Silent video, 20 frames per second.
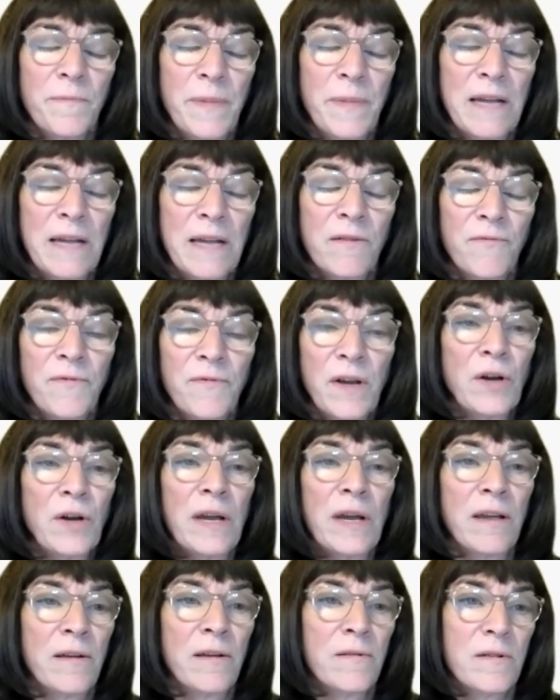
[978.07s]
been
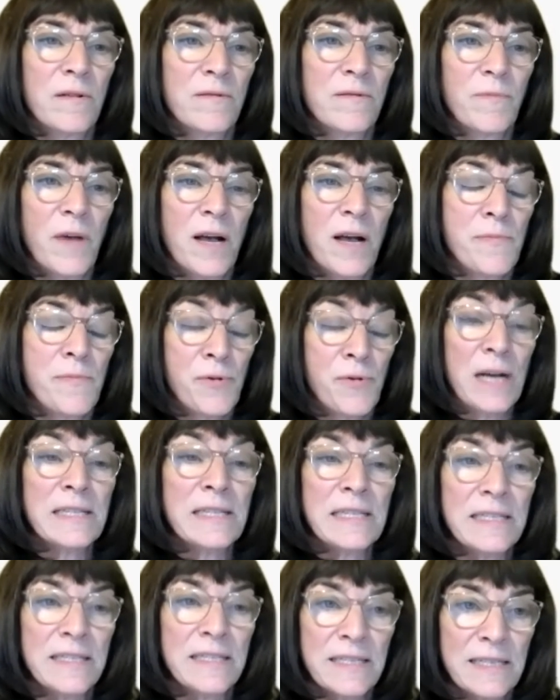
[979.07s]
very
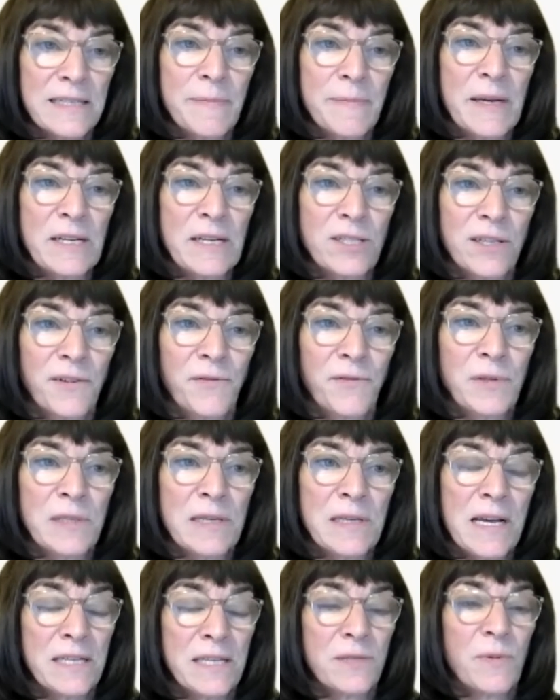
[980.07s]
present, especially
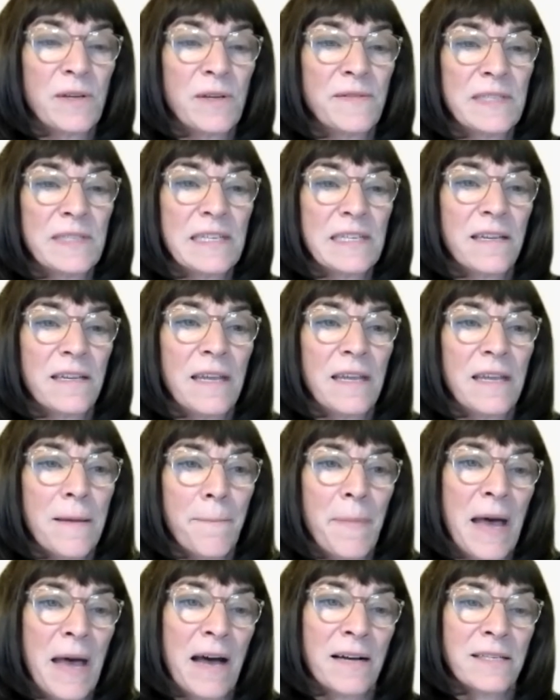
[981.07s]
as we've seen the
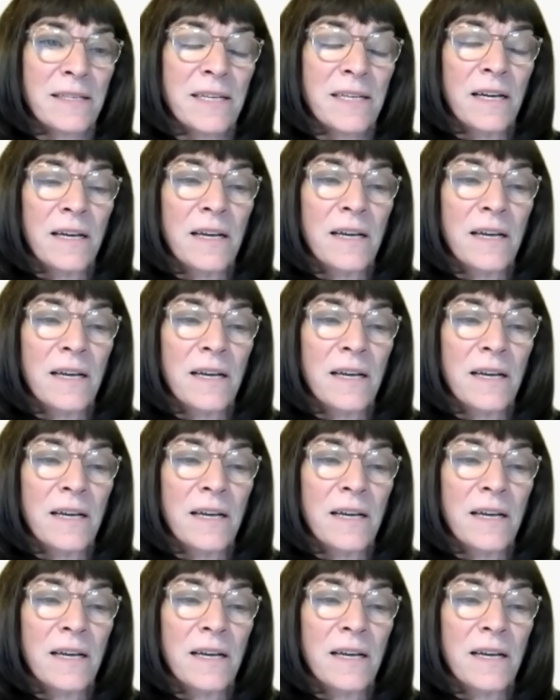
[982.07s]
impact